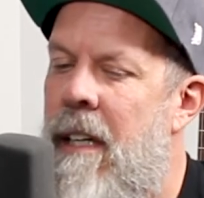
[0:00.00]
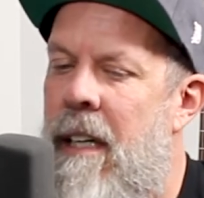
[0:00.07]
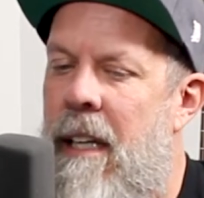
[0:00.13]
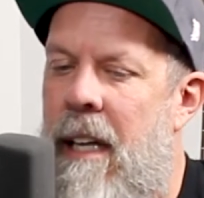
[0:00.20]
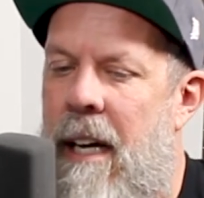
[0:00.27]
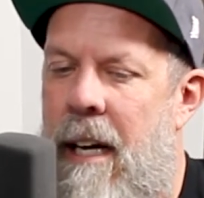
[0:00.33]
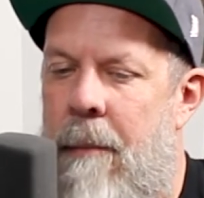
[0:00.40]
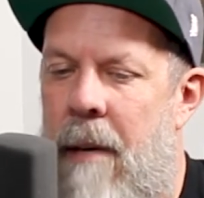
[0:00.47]

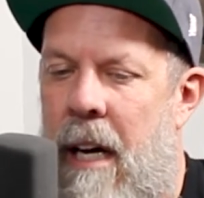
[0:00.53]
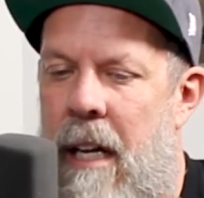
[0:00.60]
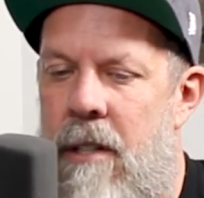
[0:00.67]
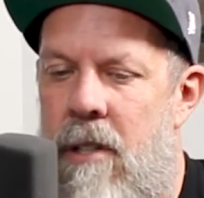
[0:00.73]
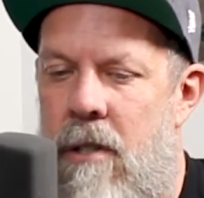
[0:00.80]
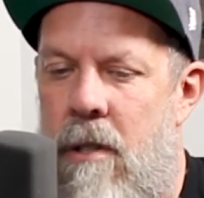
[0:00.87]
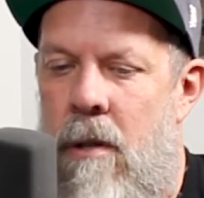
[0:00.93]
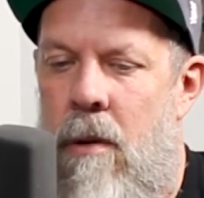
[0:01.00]
I'm not
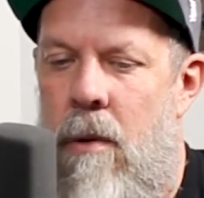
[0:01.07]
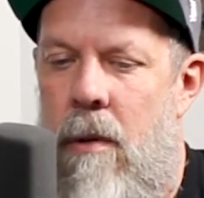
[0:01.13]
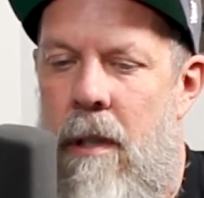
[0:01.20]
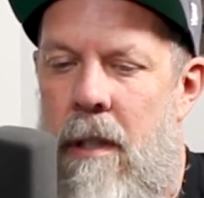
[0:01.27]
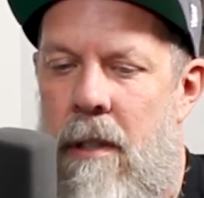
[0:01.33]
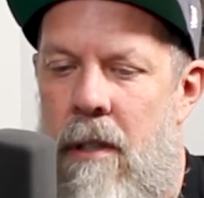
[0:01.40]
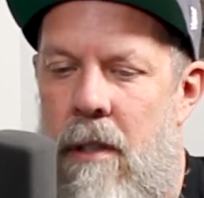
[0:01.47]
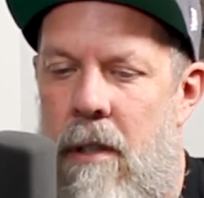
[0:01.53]
just
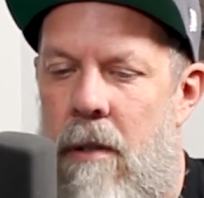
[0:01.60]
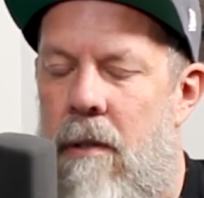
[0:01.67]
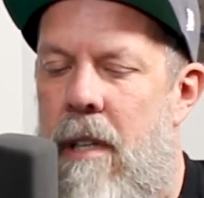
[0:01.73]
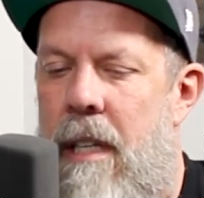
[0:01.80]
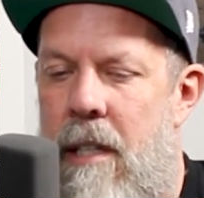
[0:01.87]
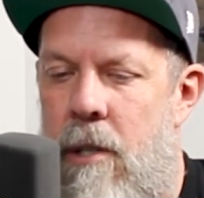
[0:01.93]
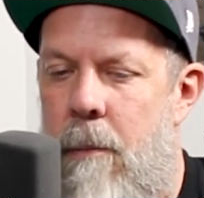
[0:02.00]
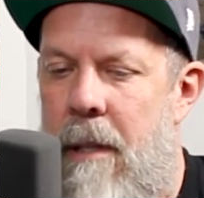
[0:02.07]
going to do
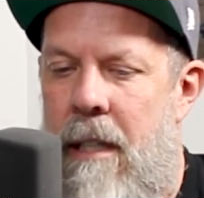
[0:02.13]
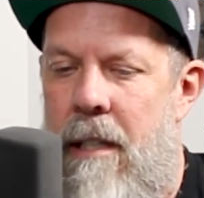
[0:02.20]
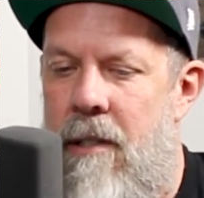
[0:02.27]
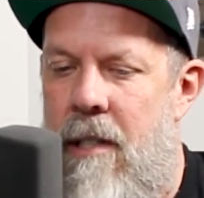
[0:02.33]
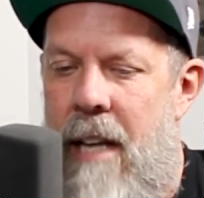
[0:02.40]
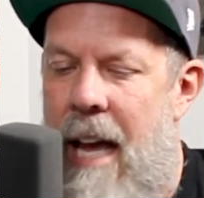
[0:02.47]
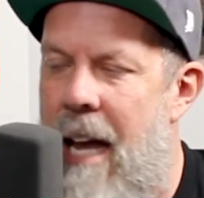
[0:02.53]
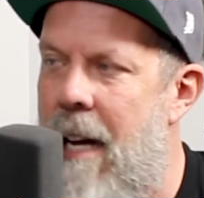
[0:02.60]
this because
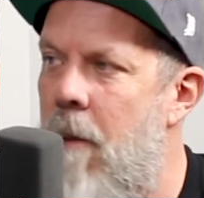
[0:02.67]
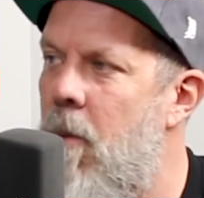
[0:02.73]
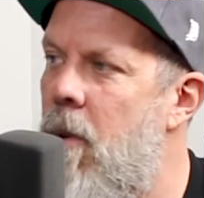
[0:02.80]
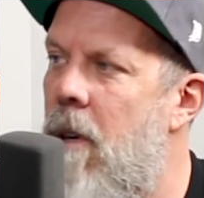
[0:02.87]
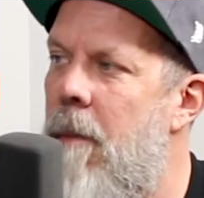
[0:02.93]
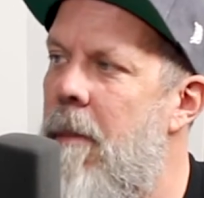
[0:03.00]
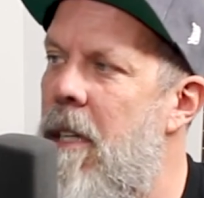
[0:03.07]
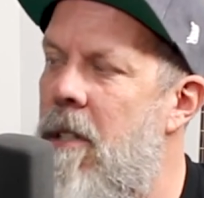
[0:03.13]
daddy
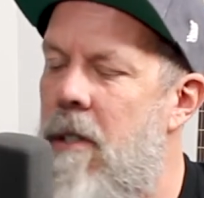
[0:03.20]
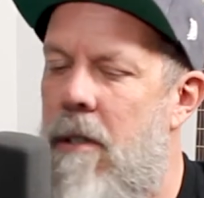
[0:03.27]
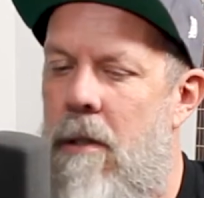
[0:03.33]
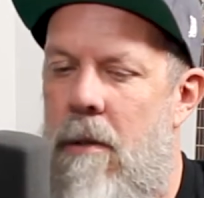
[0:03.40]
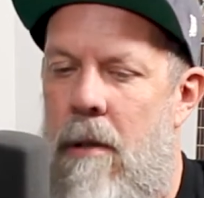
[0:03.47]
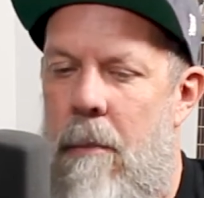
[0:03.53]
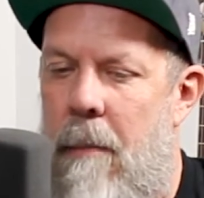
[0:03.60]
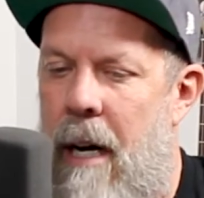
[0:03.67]
wanted me
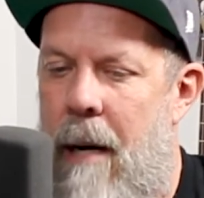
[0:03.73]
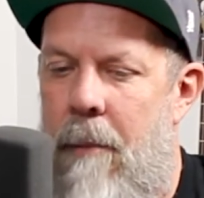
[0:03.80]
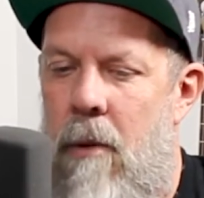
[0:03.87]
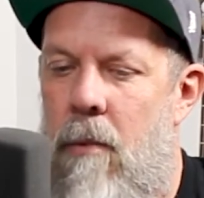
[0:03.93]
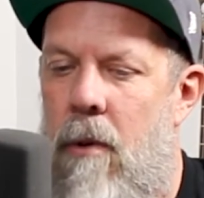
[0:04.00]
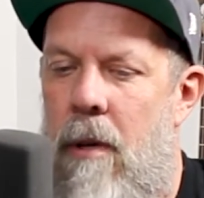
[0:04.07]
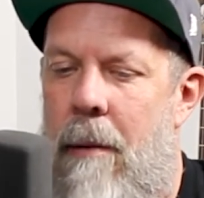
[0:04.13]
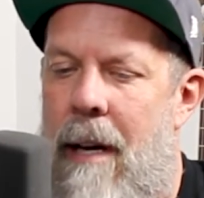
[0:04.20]
to or mama
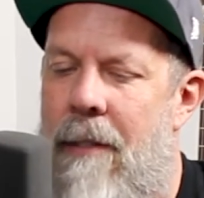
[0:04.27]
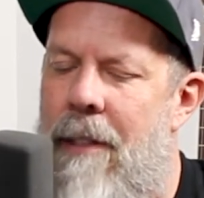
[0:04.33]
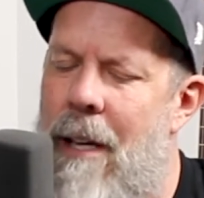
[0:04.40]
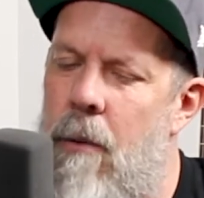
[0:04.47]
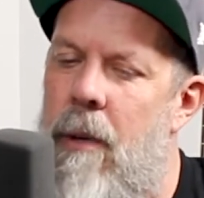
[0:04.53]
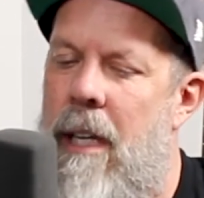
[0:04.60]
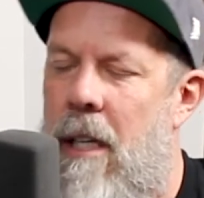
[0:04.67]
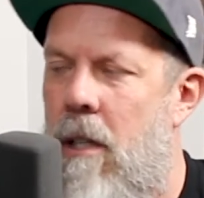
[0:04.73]
wanted. I think
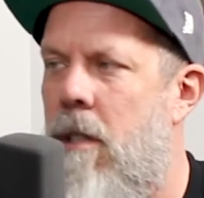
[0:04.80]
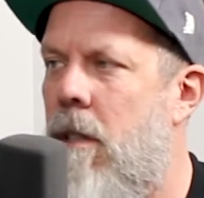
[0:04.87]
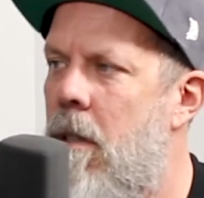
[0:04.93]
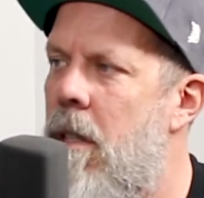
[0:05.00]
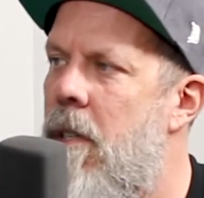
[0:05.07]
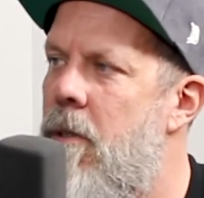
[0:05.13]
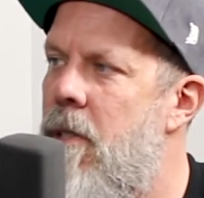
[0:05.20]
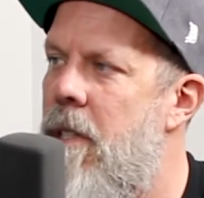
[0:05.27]
we can do
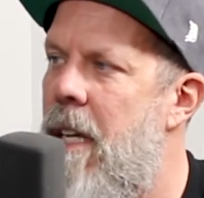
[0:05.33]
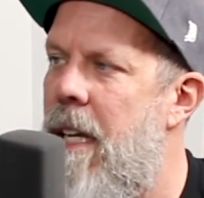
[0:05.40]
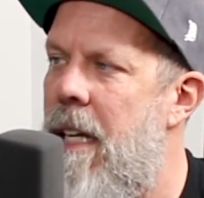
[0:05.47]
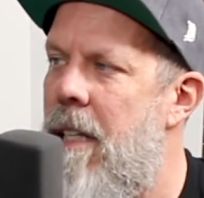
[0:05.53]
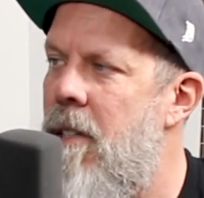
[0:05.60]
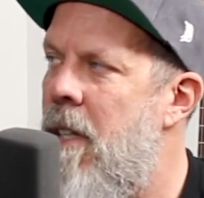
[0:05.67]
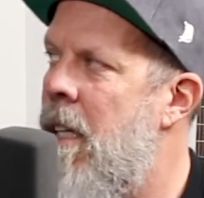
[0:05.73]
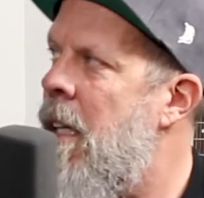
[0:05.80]
those
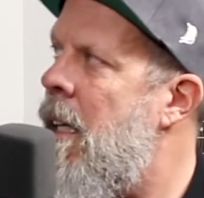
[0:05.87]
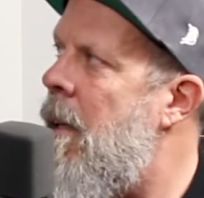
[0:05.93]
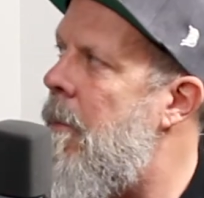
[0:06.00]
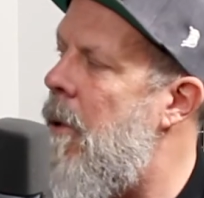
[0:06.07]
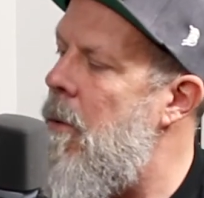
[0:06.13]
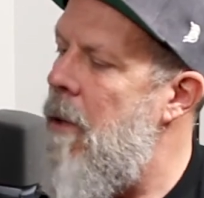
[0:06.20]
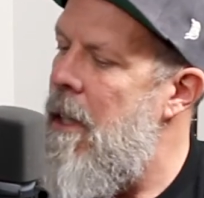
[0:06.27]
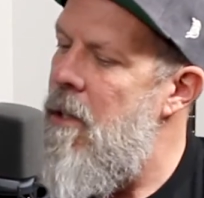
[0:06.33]
things,
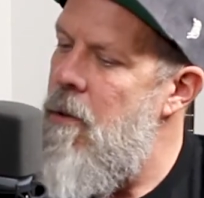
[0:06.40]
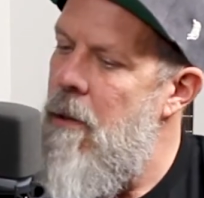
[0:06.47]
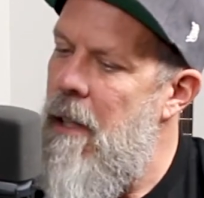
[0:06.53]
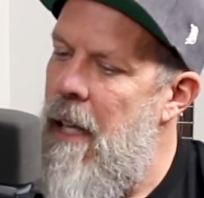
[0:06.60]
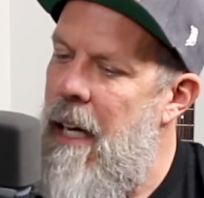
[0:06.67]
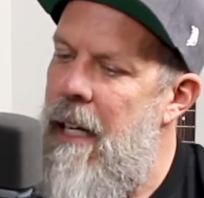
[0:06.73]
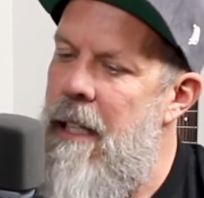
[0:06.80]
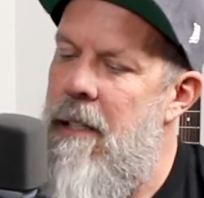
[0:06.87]
but when it's
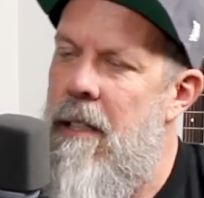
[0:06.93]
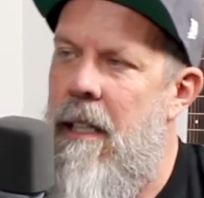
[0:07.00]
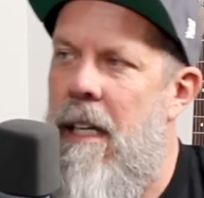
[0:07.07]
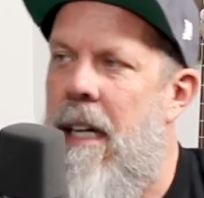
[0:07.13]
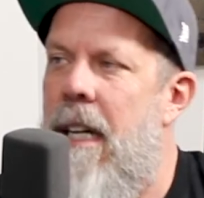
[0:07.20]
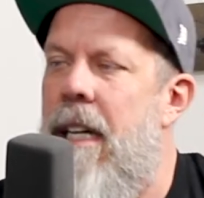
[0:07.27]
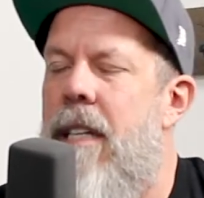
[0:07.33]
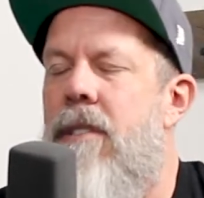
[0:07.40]
related to
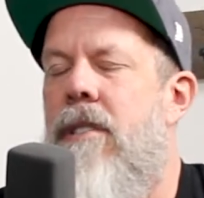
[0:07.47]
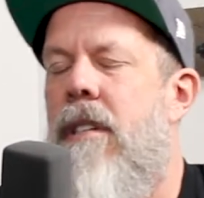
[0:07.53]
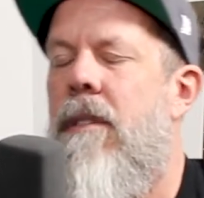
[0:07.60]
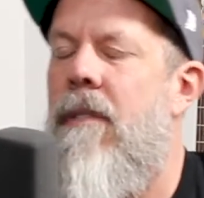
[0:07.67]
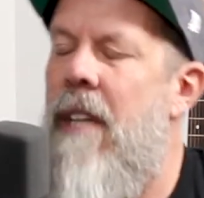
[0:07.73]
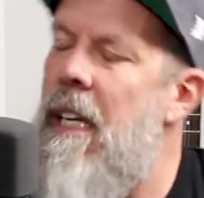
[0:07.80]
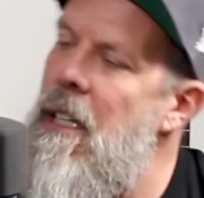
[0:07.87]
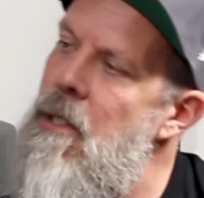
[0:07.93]
God. So
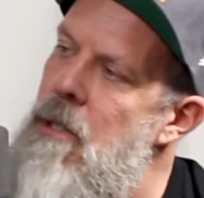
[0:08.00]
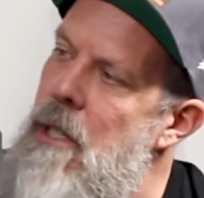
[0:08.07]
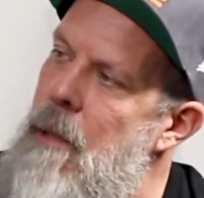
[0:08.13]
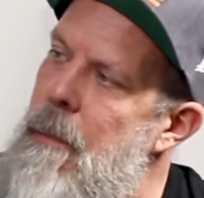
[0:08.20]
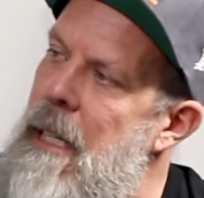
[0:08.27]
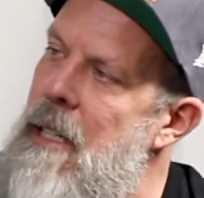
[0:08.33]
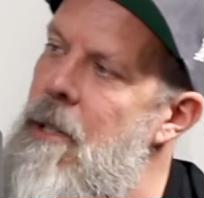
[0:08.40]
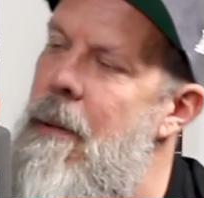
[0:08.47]
thank you so
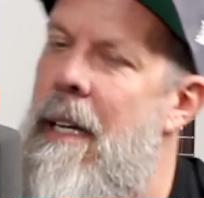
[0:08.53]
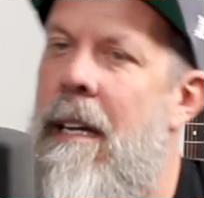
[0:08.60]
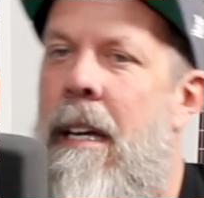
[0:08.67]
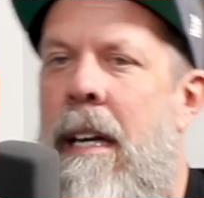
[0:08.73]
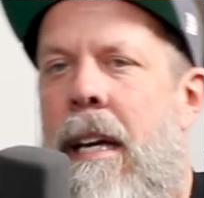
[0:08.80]
much, man.